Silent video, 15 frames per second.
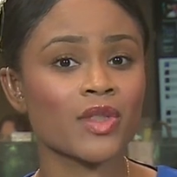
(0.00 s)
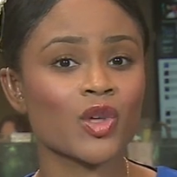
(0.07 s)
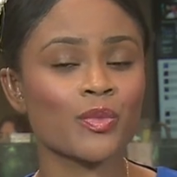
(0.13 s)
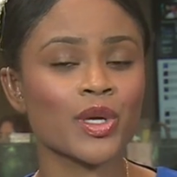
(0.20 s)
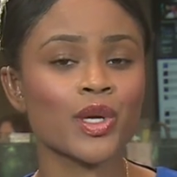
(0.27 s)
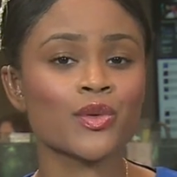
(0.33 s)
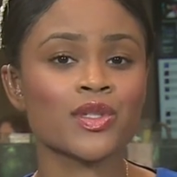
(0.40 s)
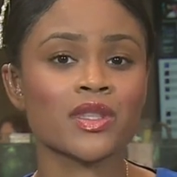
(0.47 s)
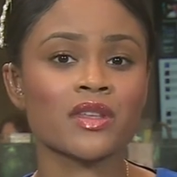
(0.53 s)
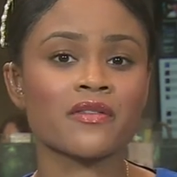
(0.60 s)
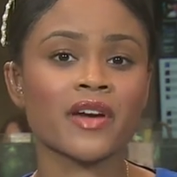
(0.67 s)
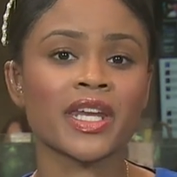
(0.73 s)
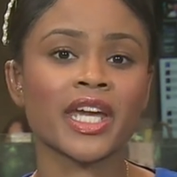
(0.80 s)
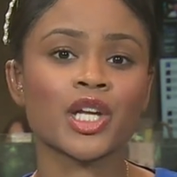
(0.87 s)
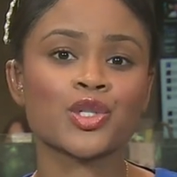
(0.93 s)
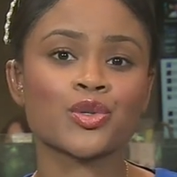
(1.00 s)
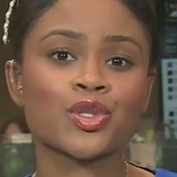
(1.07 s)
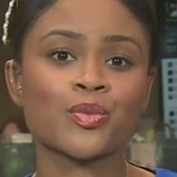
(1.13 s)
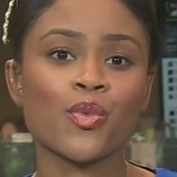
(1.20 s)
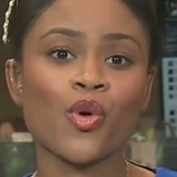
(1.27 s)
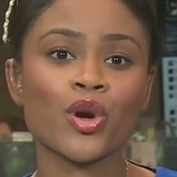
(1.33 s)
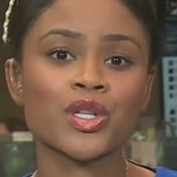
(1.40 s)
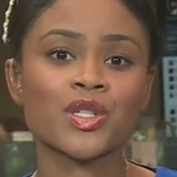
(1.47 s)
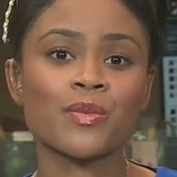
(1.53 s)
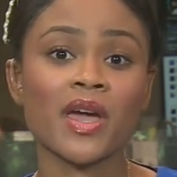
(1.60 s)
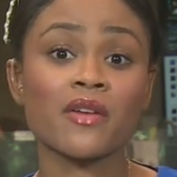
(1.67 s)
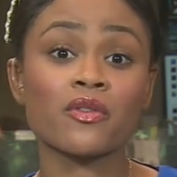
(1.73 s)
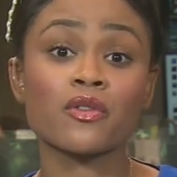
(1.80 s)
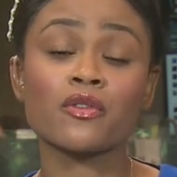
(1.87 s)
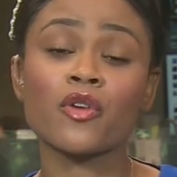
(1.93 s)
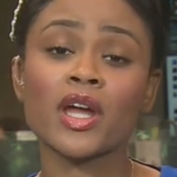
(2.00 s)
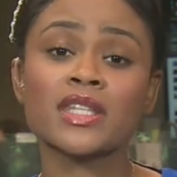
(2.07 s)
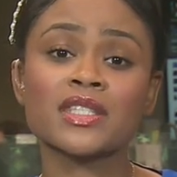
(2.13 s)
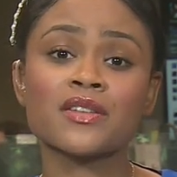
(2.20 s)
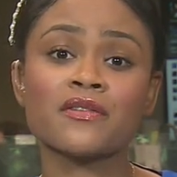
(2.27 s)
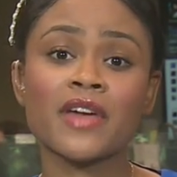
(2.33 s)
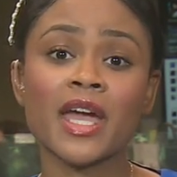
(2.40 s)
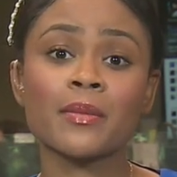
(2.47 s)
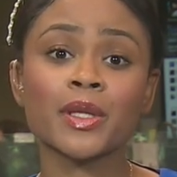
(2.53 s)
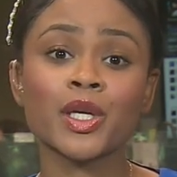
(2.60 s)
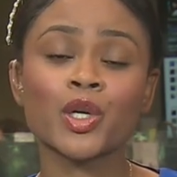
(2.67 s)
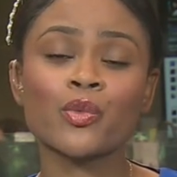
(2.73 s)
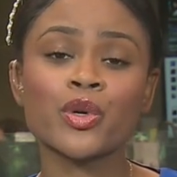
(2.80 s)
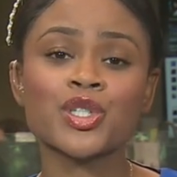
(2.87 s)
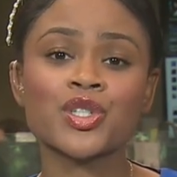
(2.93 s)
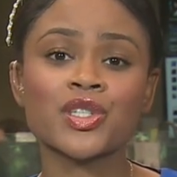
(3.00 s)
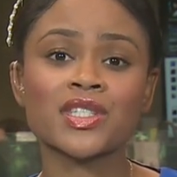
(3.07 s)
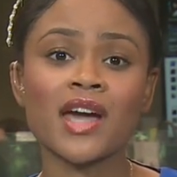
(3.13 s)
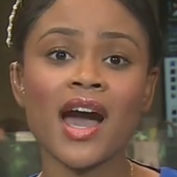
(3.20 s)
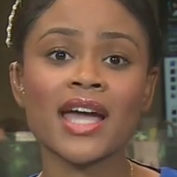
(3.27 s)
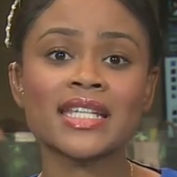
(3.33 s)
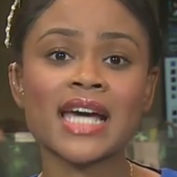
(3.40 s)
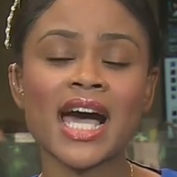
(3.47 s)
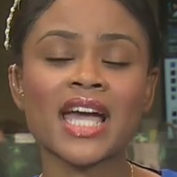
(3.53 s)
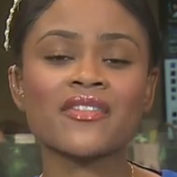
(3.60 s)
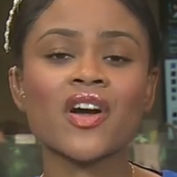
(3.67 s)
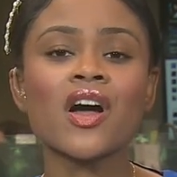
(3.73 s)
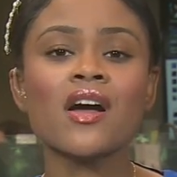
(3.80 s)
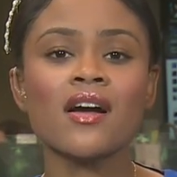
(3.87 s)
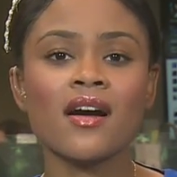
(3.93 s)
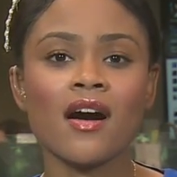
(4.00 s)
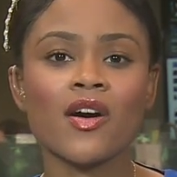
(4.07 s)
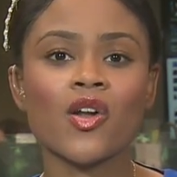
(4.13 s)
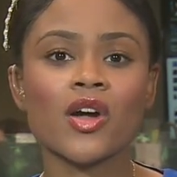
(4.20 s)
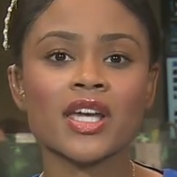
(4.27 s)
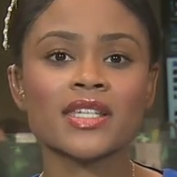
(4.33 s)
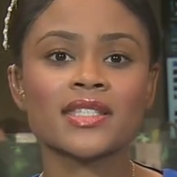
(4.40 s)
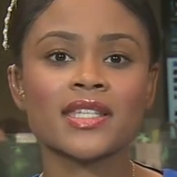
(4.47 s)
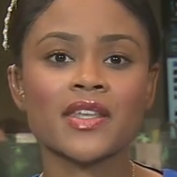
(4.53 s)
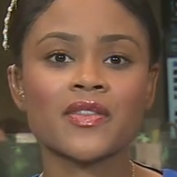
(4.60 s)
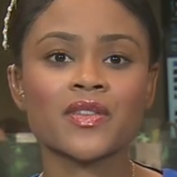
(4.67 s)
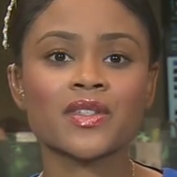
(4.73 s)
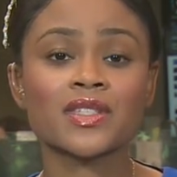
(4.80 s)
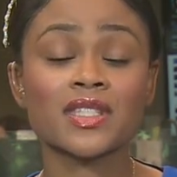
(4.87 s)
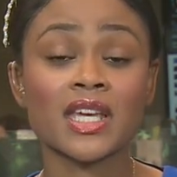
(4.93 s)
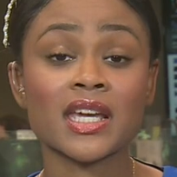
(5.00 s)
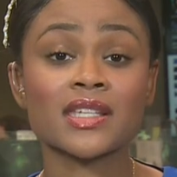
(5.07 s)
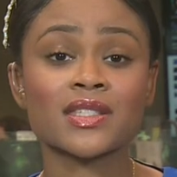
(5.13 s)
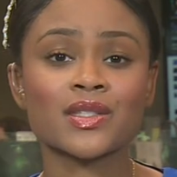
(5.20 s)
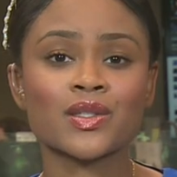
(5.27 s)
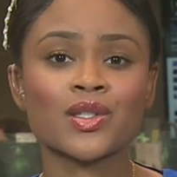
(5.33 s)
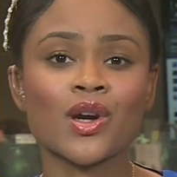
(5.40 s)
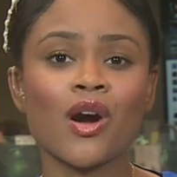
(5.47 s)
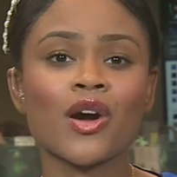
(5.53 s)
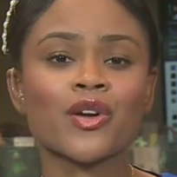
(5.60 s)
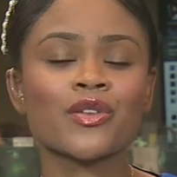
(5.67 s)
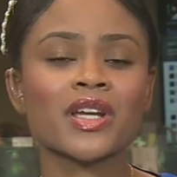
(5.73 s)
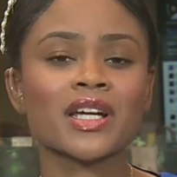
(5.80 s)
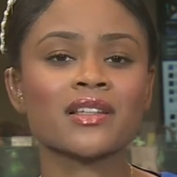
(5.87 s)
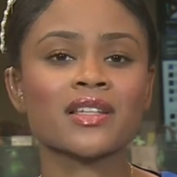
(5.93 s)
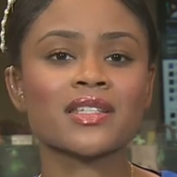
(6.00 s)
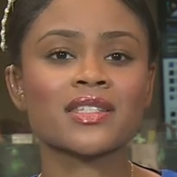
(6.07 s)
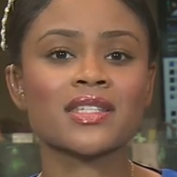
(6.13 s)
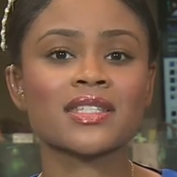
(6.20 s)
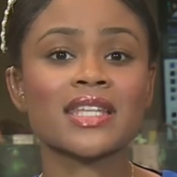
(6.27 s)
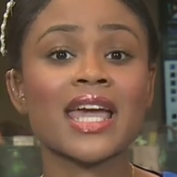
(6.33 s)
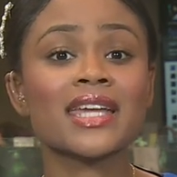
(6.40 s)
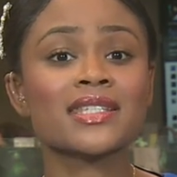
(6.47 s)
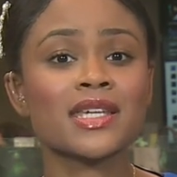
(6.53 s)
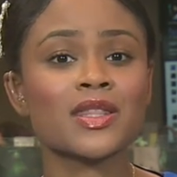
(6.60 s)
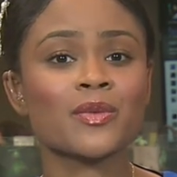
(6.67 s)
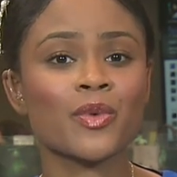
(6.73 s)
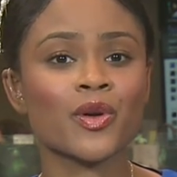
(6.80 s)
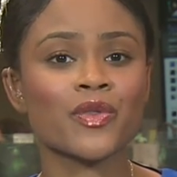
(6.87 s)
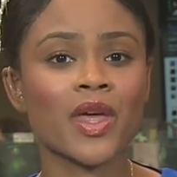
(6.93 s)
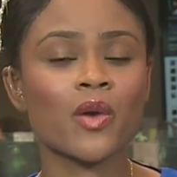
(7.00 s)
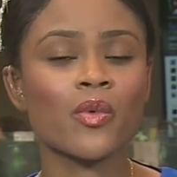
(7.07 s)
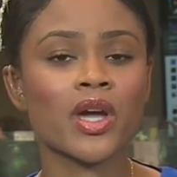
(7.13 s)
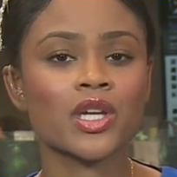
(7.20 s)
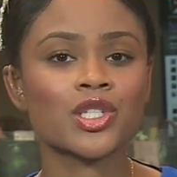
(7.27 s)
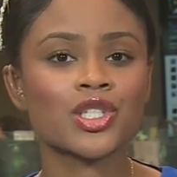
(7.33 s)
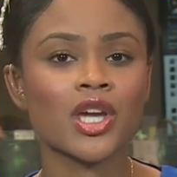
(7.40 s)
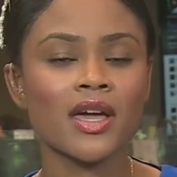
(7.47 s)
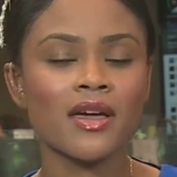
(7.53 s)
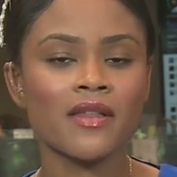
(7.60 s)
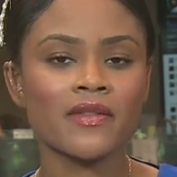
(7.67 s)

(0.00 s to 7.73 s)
They'll be using the financial support to pay for friends and family who wish to skydive on August sixth to honor Nicholas's eighteenth birthday wish.